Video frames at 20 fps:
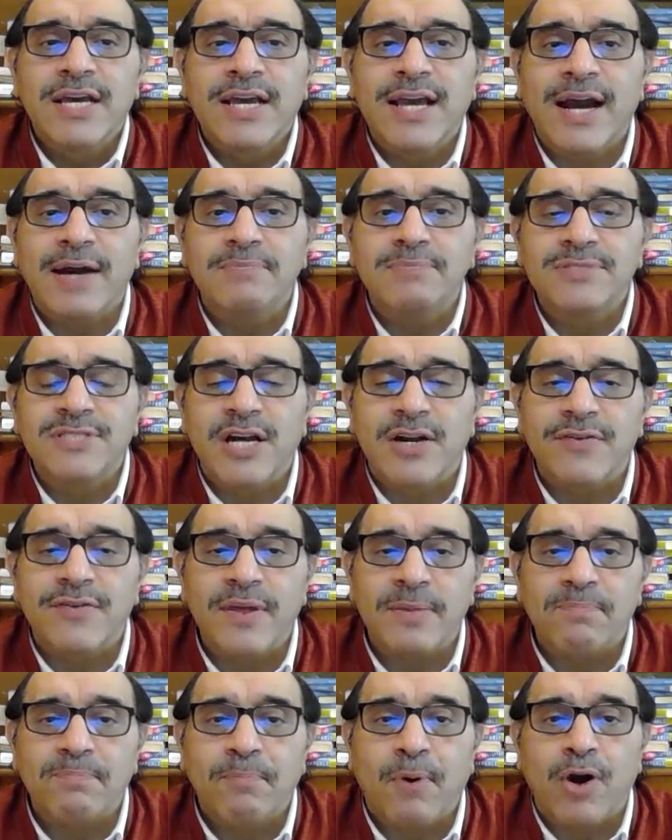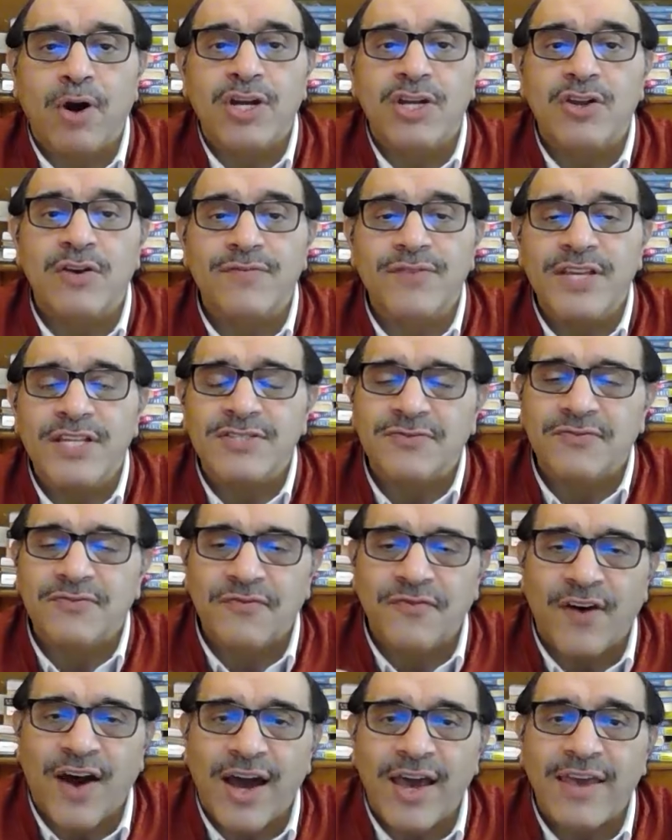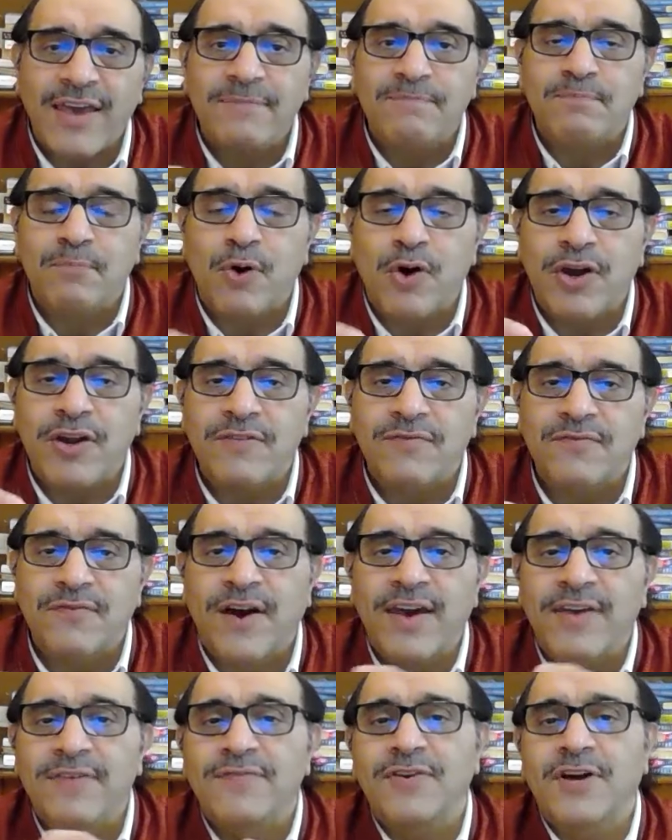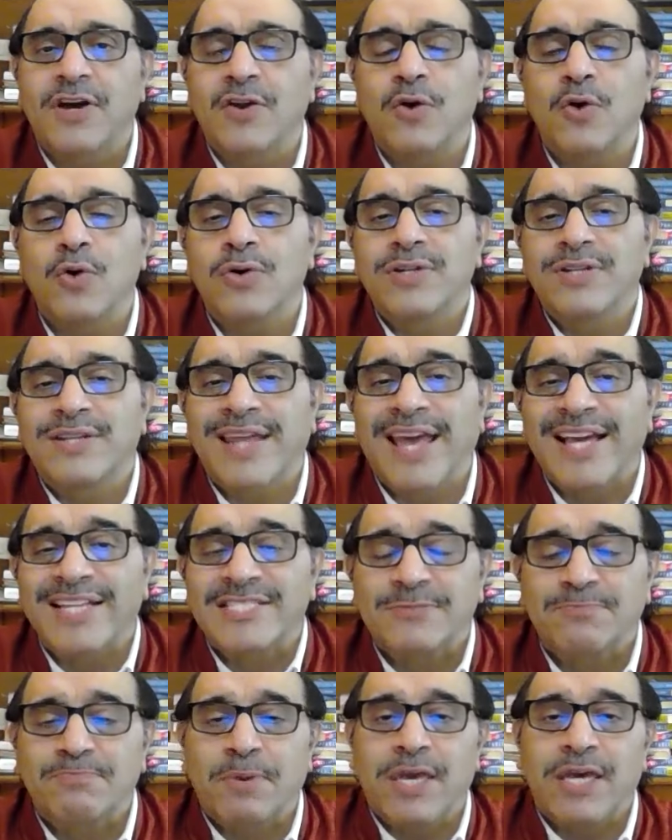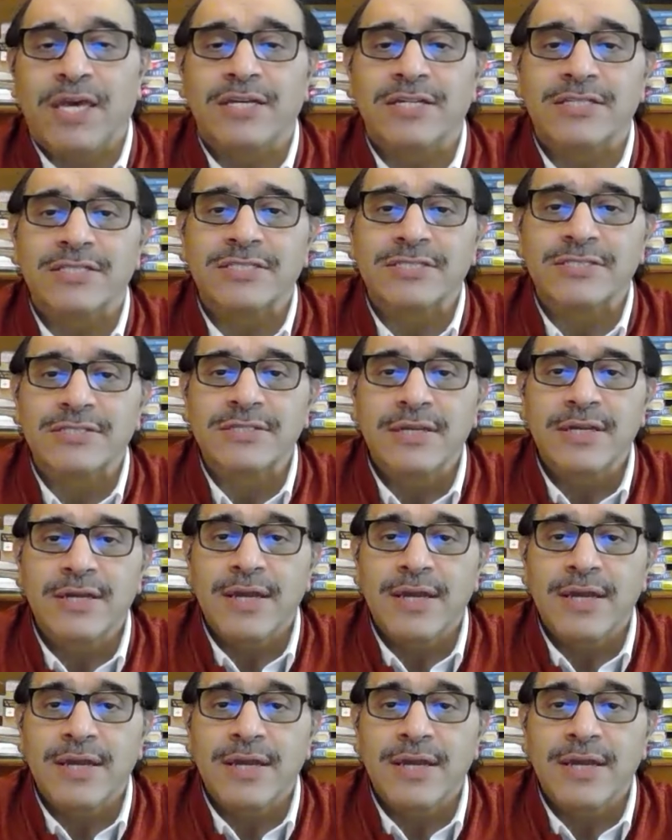comes out of the pocket of these 5.5 crore taxpayers.